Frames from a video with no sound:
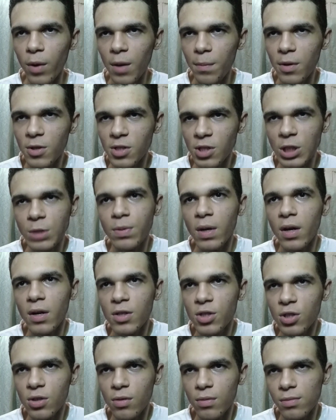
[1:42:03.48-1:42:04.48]
want to be
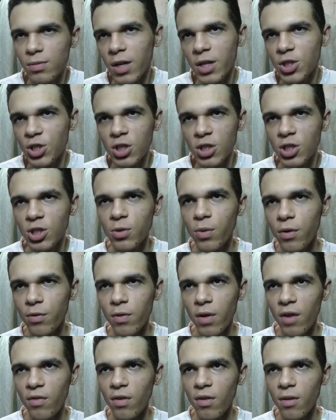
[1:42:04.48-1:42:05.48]
transparent, so let's just do it
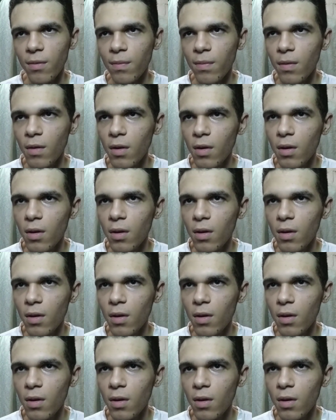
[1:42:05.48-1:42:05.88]
for everything.